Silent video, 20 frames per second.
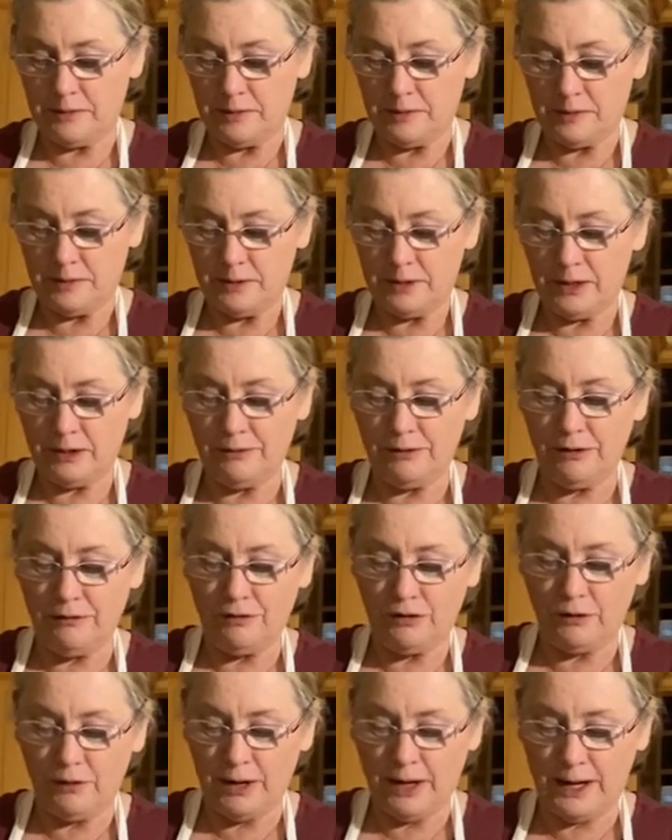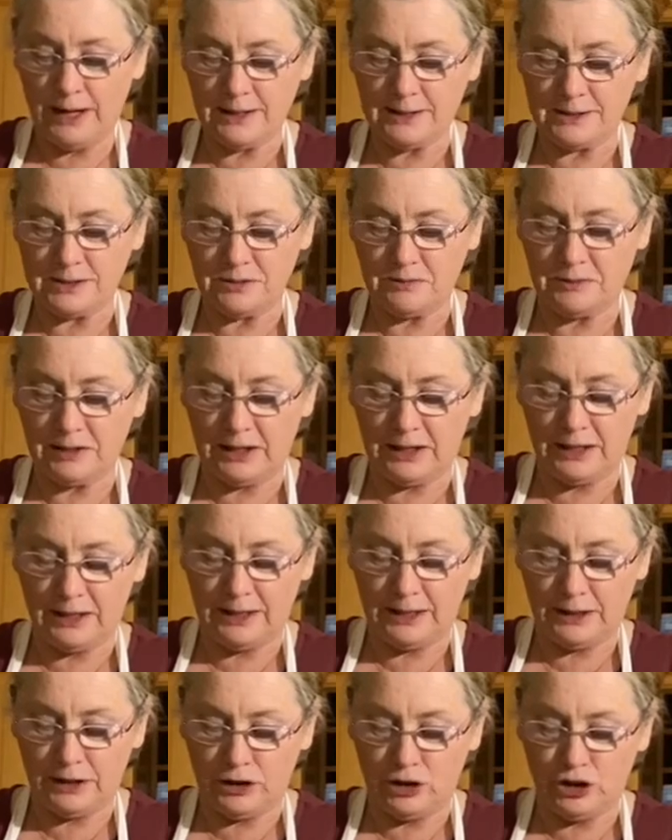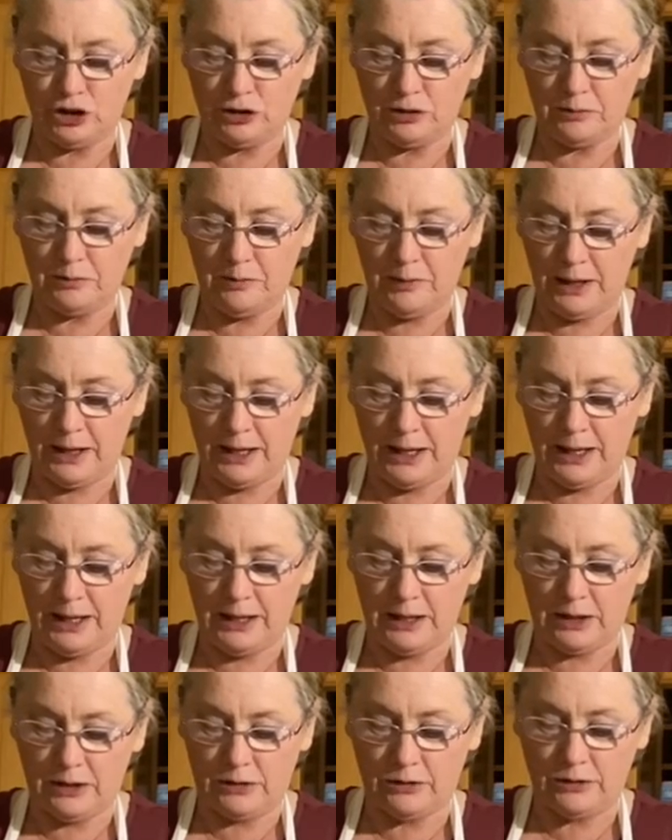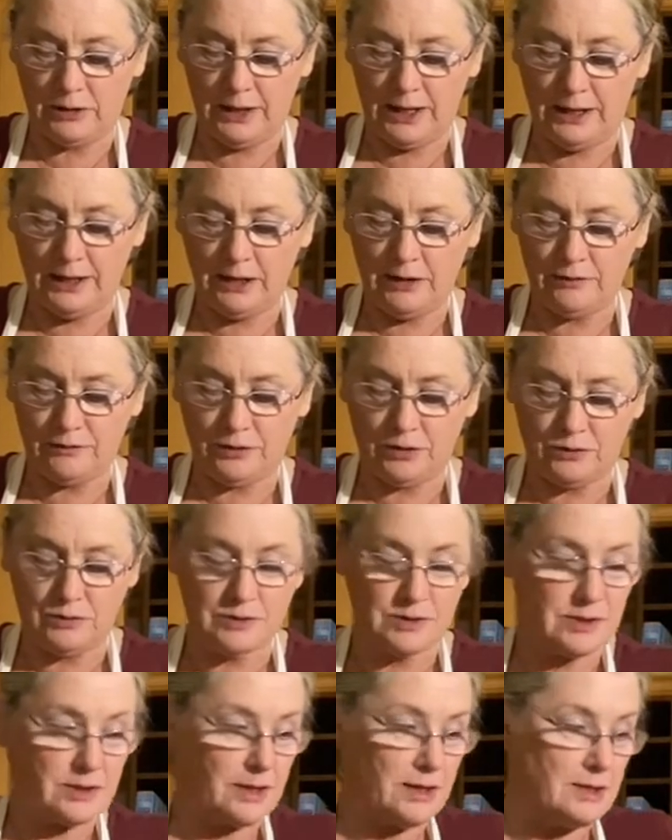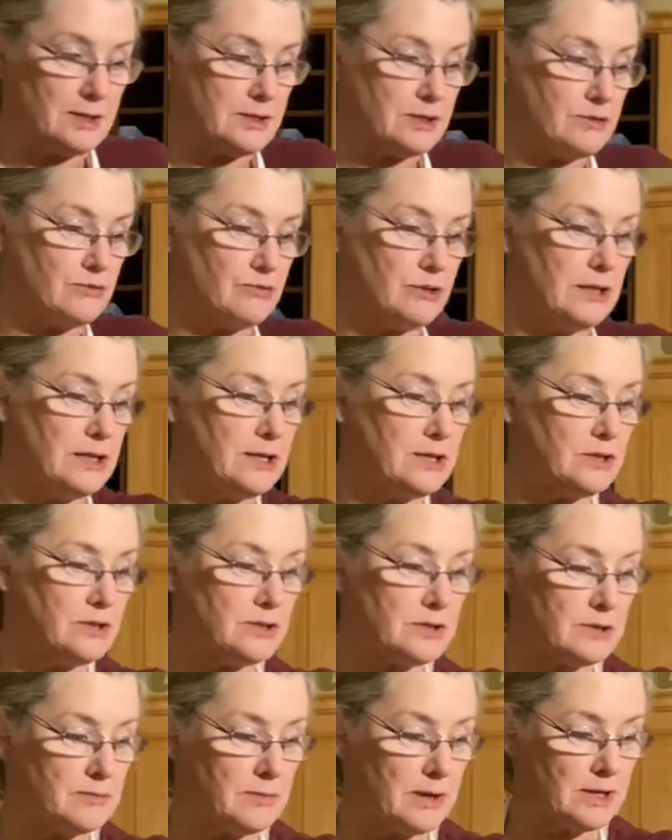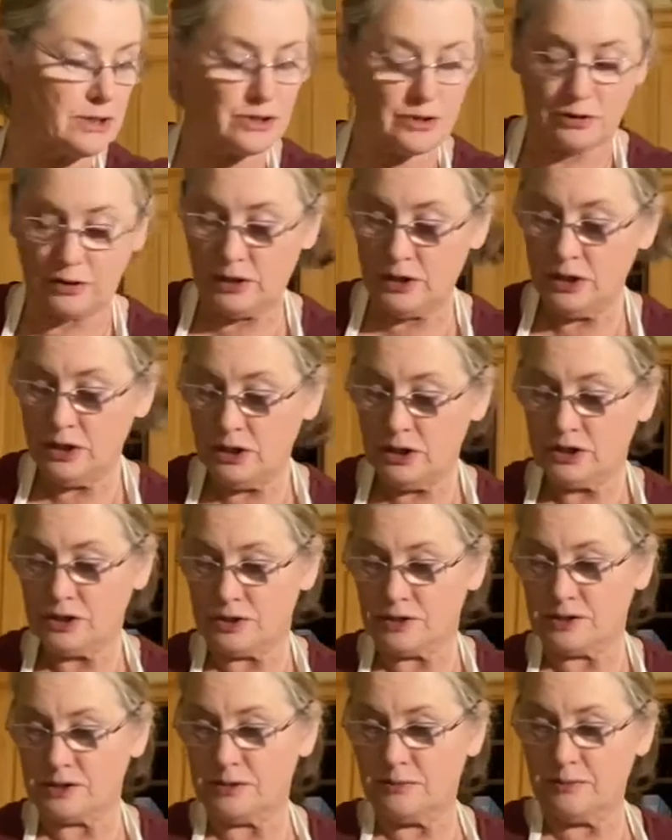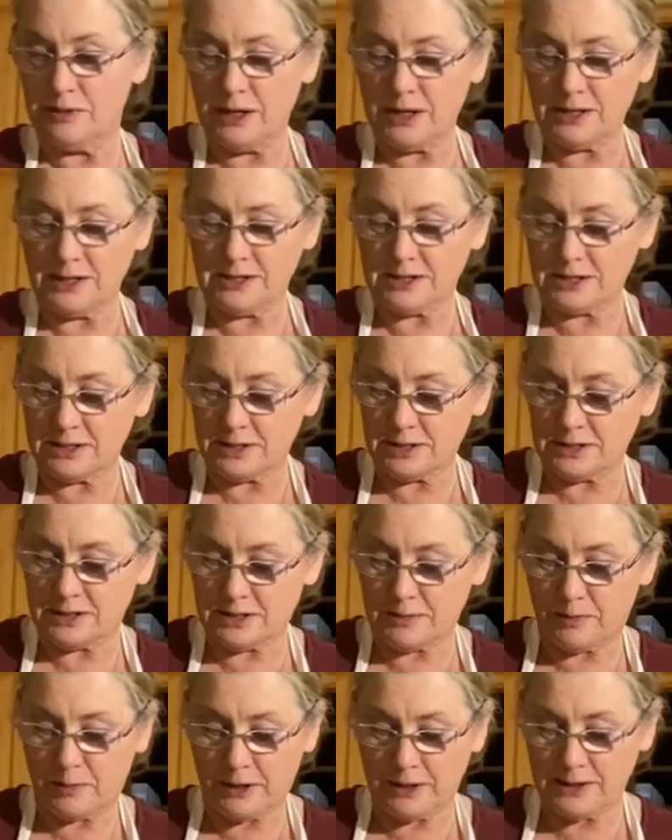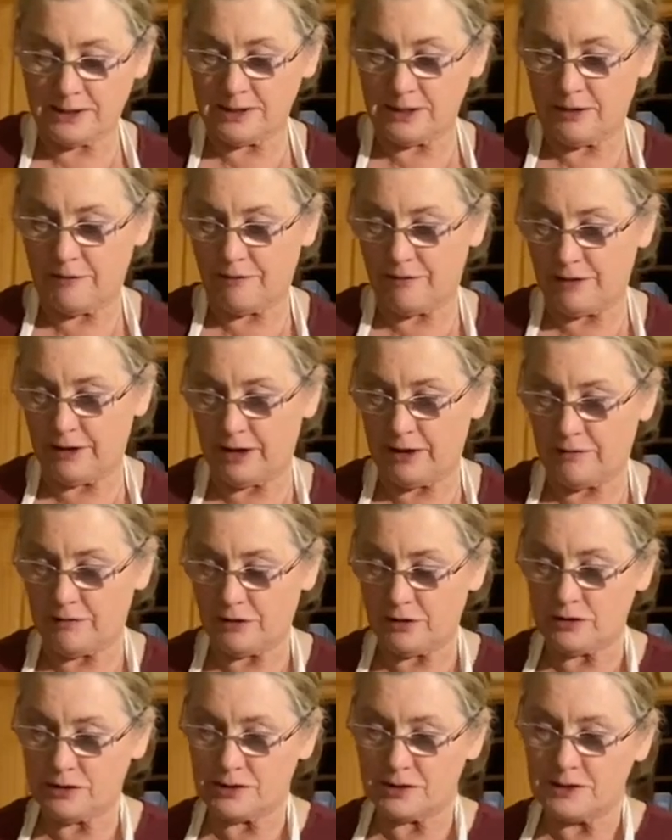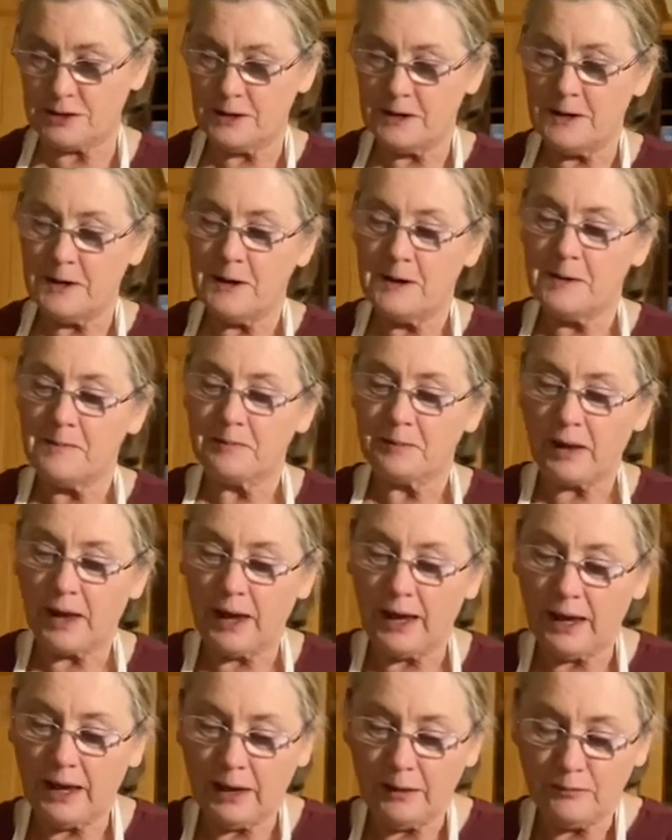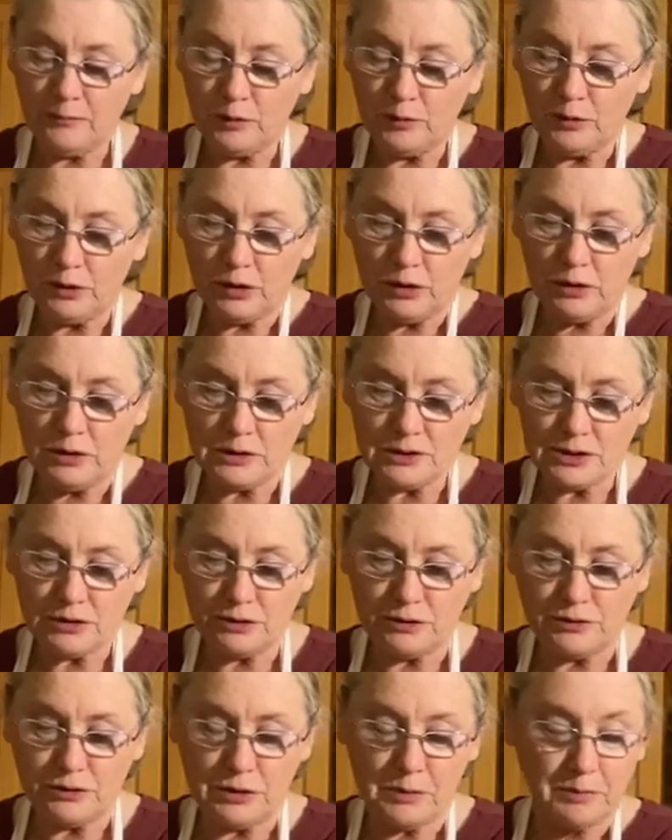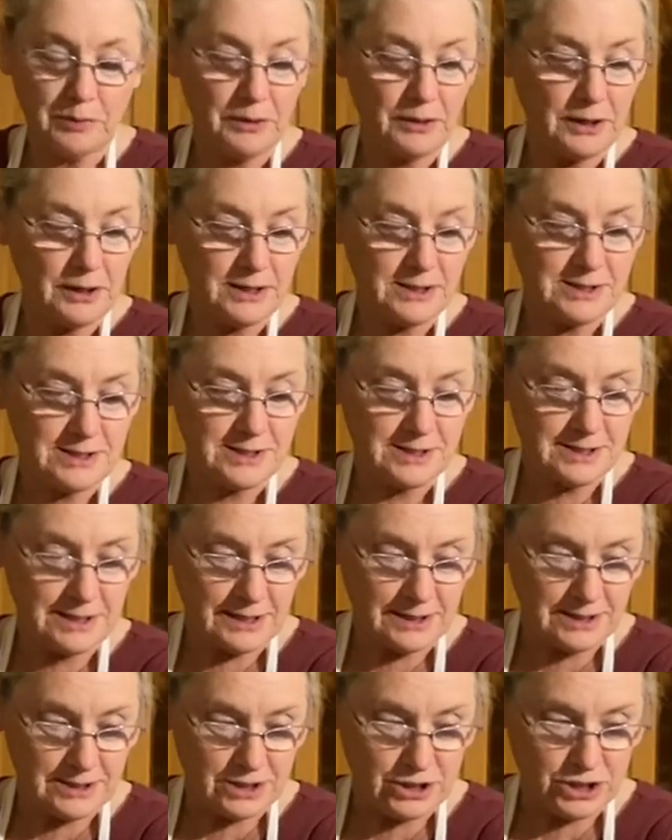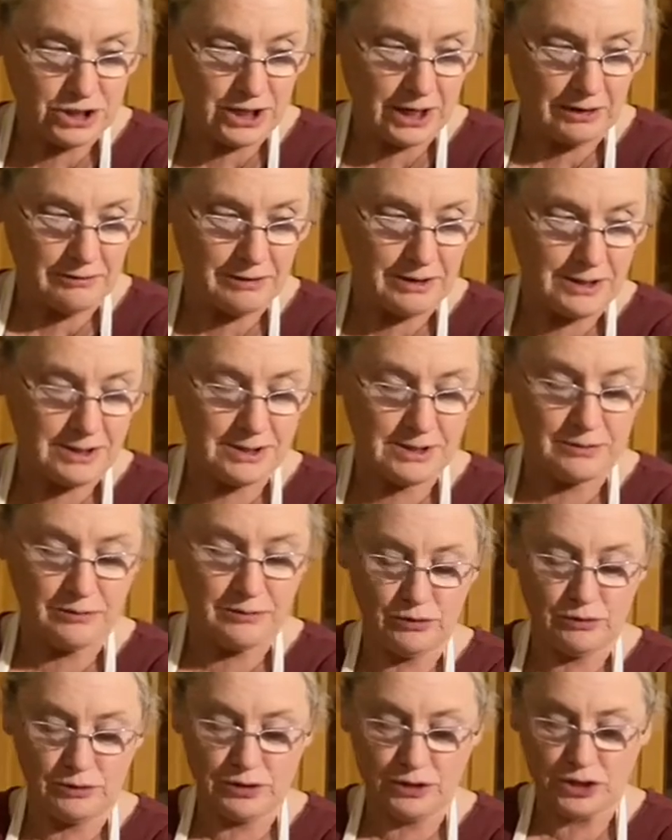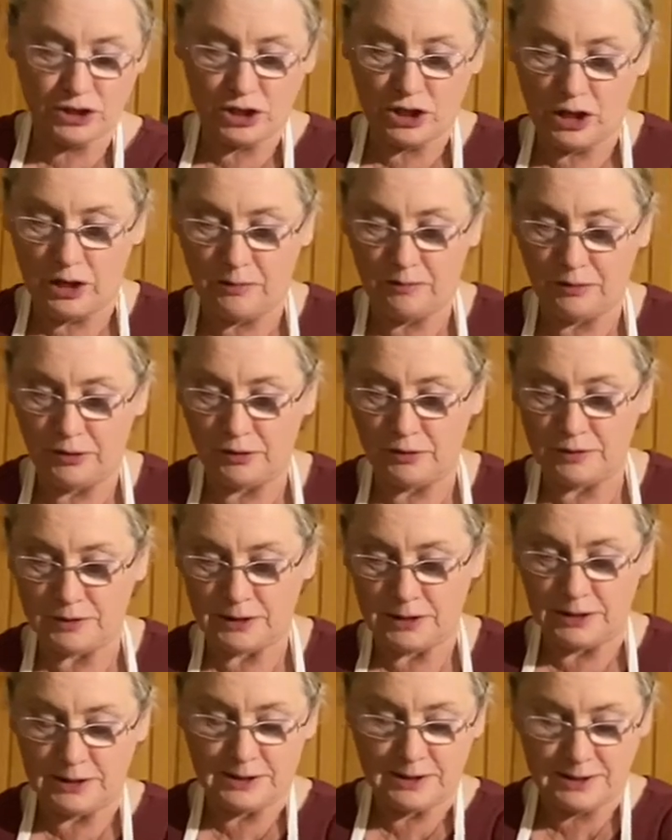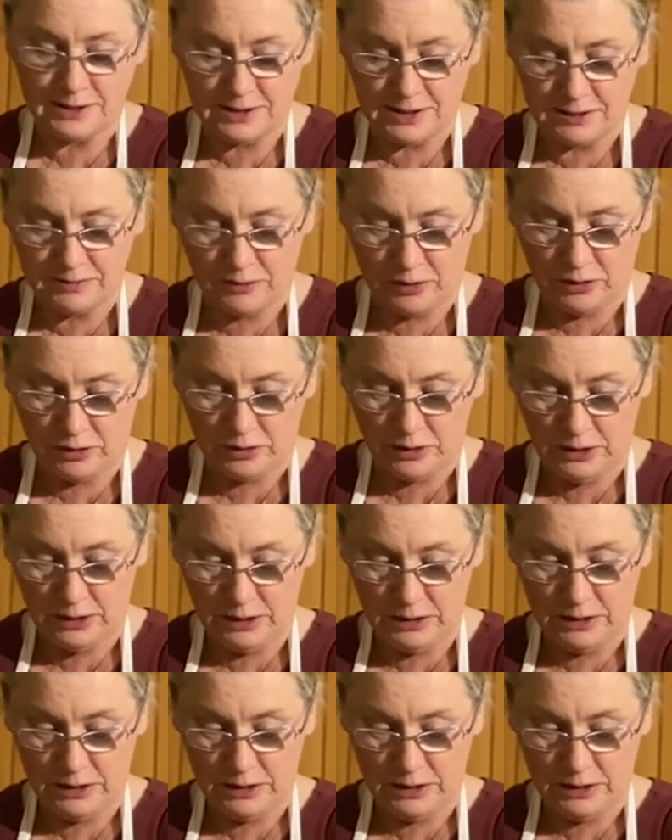Now, if you had something like nutmeg or any of those things, it really doesn't matter. Just some nice spicy flavors. We're also going to put in 6 cherries, and we're to chop those nice and small.